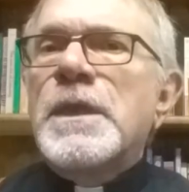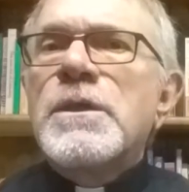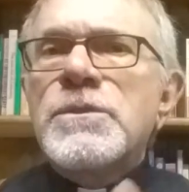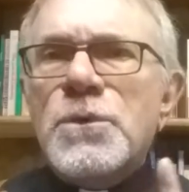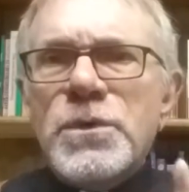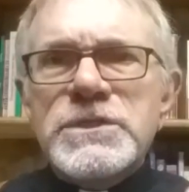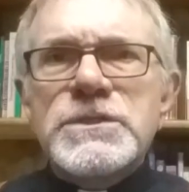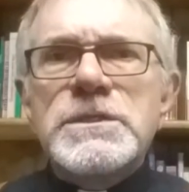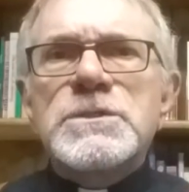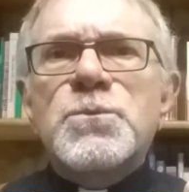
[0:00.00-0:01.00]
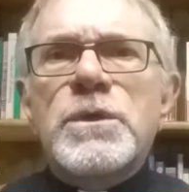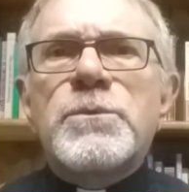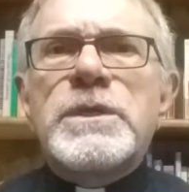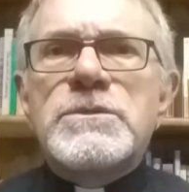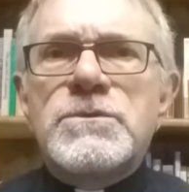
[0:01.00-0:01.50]
The question is, what do
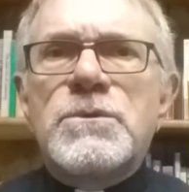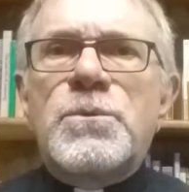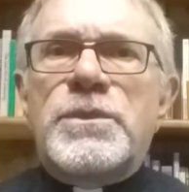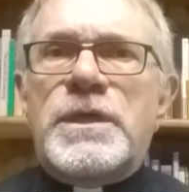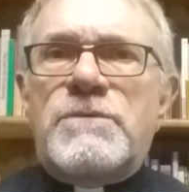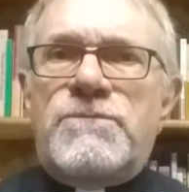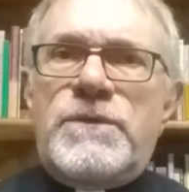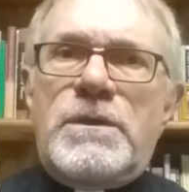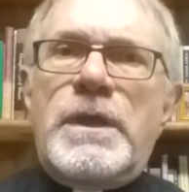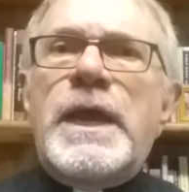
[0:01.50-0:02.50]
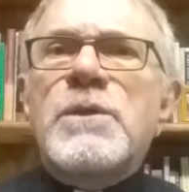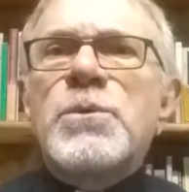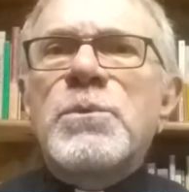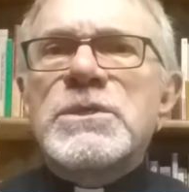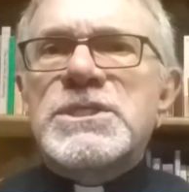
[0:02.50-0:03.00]
we do with that fear? How do
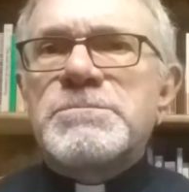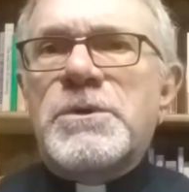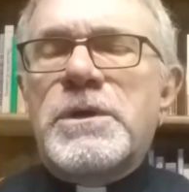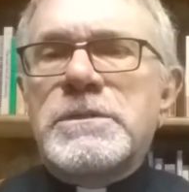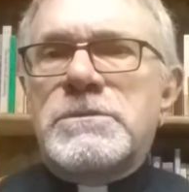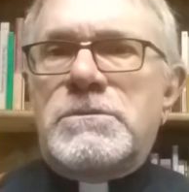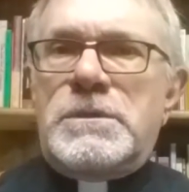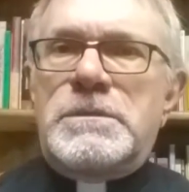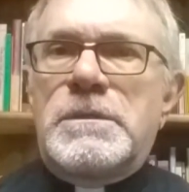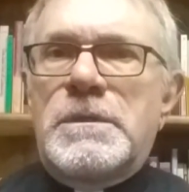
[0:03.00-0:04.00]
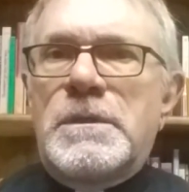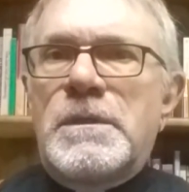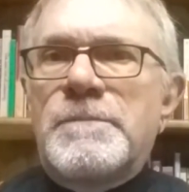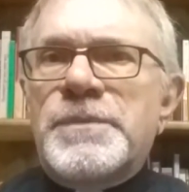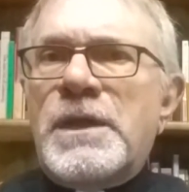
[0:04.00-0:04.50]
we respond to it?
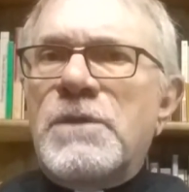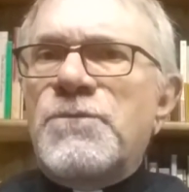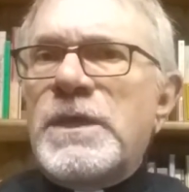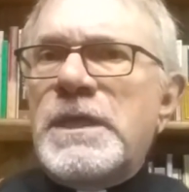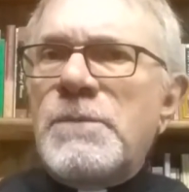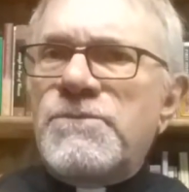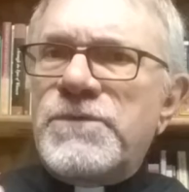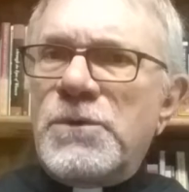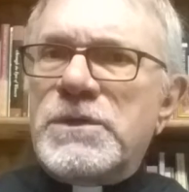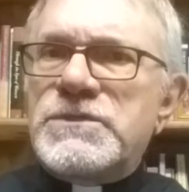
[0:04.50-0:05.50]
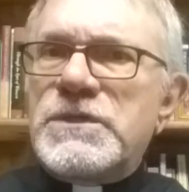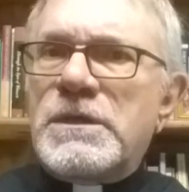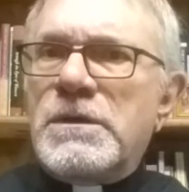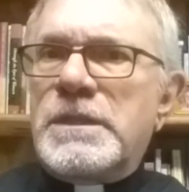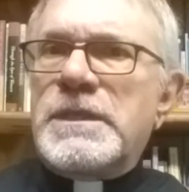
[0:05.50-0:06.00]
Now, if we keep focusing
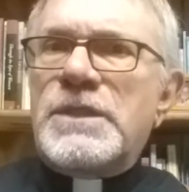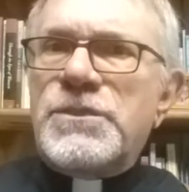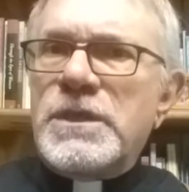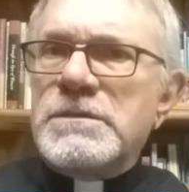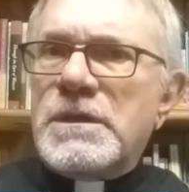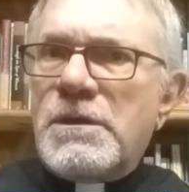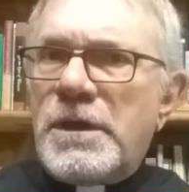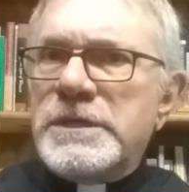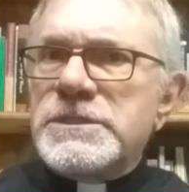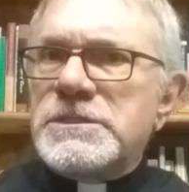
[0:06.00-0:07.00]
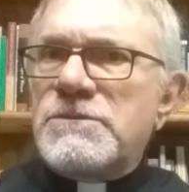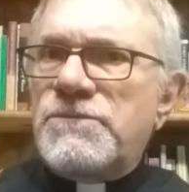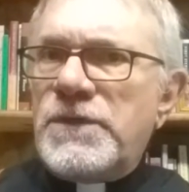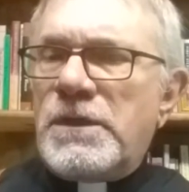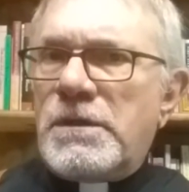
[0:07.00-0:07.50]
on that thing that causes the
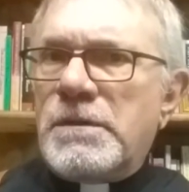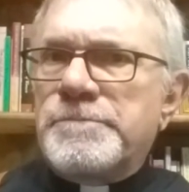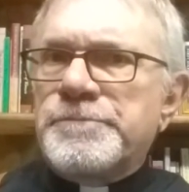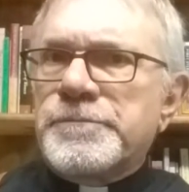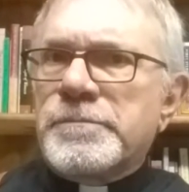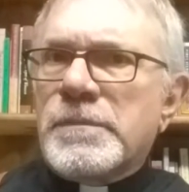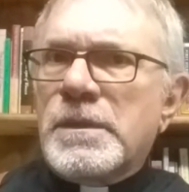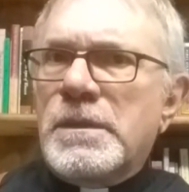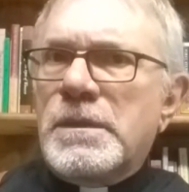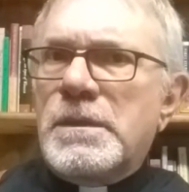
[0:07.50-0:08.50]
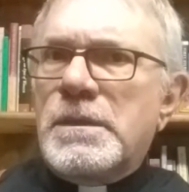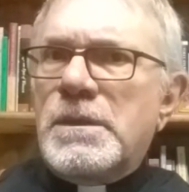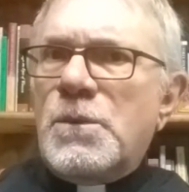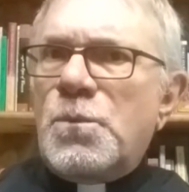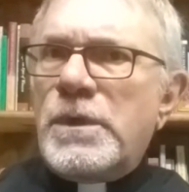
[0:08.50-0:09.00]
fear,
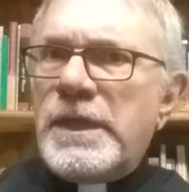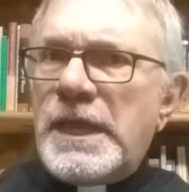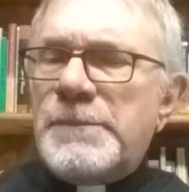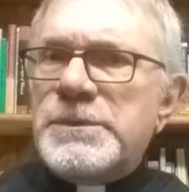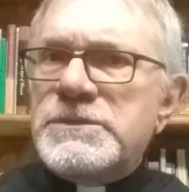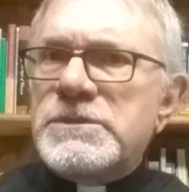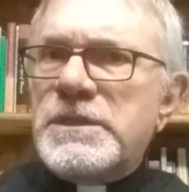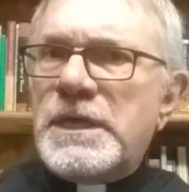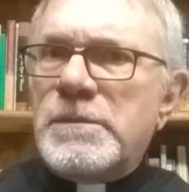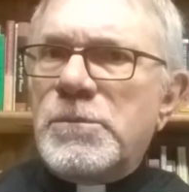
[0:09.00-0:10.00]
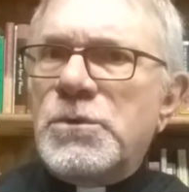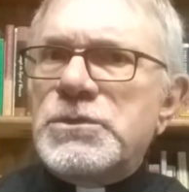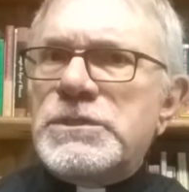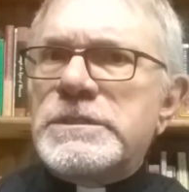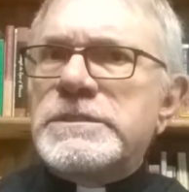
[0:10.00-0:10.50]
what happens to that
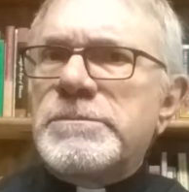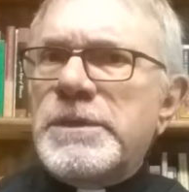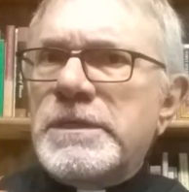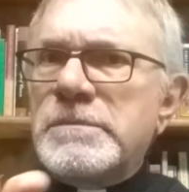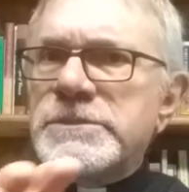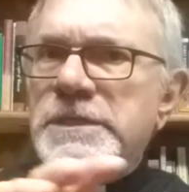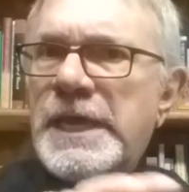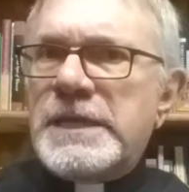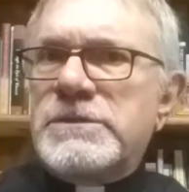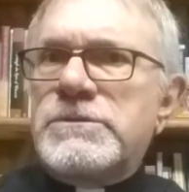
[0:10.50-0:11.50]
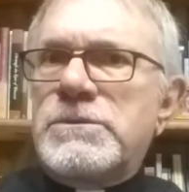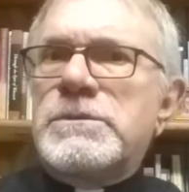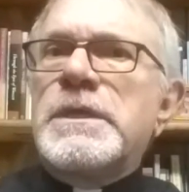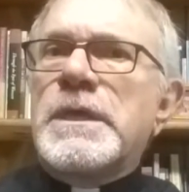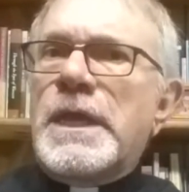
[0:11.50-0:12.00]
emotion is it becomes an
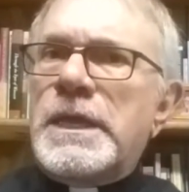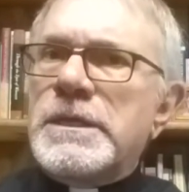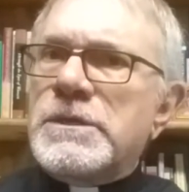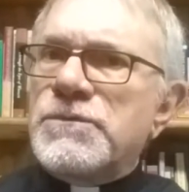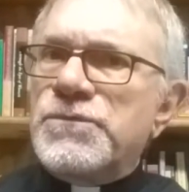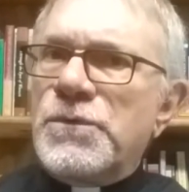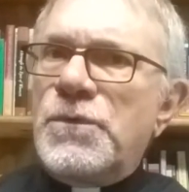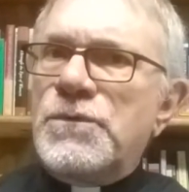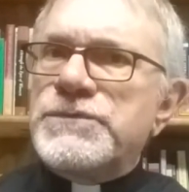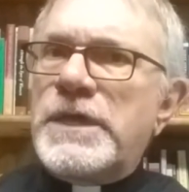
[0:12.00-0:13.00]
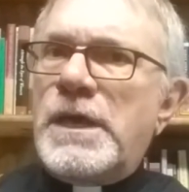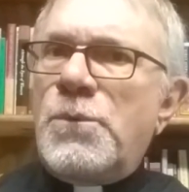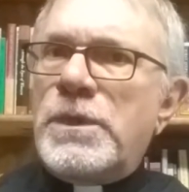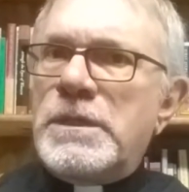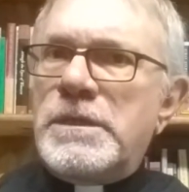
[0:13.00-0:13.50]
attitude and it controls how
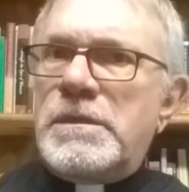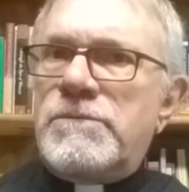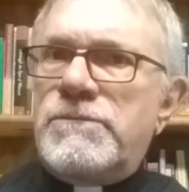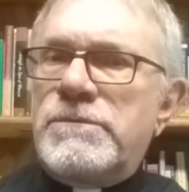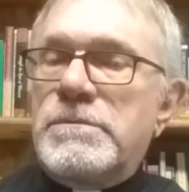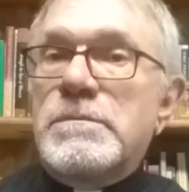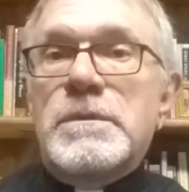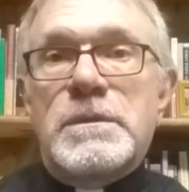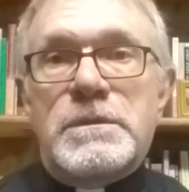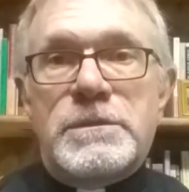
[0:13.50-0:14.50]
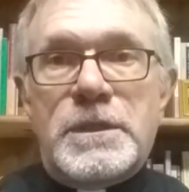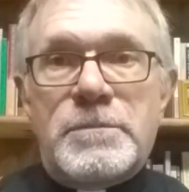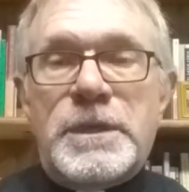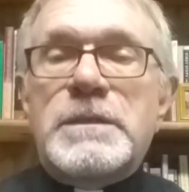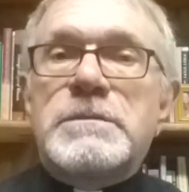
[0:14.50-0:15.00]
we live. Think
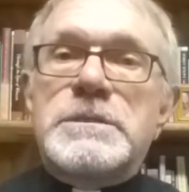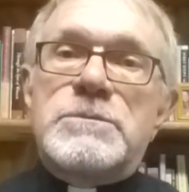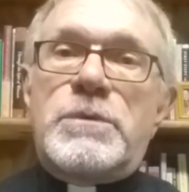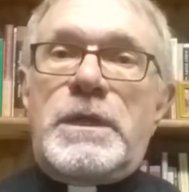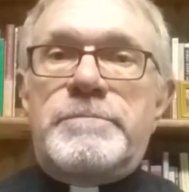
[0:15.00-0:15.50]
about it this way.